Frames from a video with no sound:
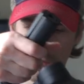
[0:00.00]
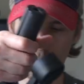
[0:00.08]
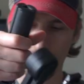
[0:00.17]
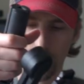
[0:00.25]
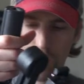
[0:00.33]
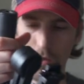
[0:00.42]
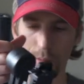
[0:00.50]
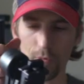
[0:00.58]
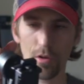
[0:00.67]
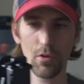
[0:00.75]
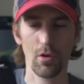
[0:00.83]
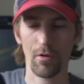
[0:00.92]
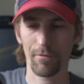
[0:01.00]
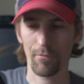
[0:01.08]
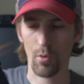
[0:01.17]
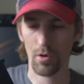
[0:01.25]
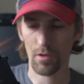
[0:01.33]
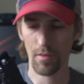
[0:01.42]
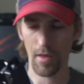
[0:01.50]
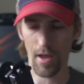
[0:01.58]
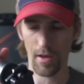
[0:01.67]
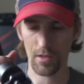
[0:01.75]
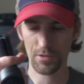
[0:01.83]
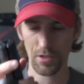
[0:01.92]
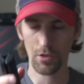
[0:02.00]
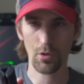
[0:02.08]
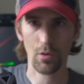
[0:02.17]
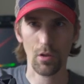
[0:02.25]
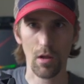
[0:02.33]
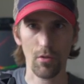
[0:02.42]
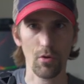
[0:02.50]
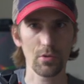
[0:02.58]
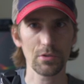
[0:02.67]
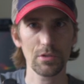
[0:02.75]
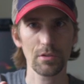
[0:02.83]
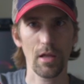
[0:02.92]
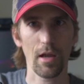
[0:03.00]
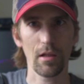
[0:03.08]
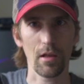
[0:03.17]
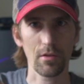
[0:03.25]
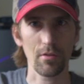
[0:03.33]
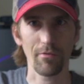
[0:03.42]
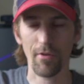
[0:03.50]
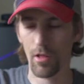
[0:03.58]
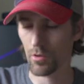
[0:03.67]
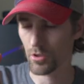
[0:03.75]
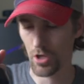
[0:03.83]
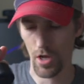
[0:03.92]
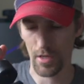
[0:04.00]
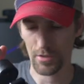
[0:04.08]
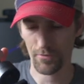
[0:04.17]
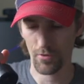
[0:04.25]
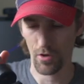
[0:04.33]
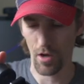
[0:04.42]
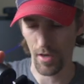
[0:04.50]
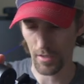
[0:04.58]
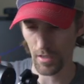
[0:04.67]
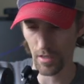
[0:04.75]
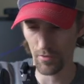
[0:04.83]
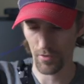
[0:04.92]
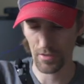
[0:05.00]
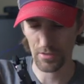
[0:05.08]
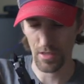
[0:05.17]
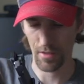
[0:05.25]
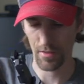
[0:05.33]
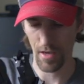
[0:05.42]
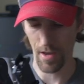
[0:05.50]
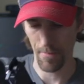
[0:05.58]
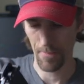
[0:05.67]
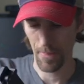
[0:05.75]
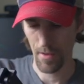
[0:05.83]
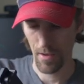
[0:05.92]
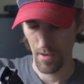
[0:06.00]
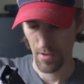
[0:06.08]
So I'm really looking forward to that because I do a lot of those. I like the follow shots for hiking and things like that.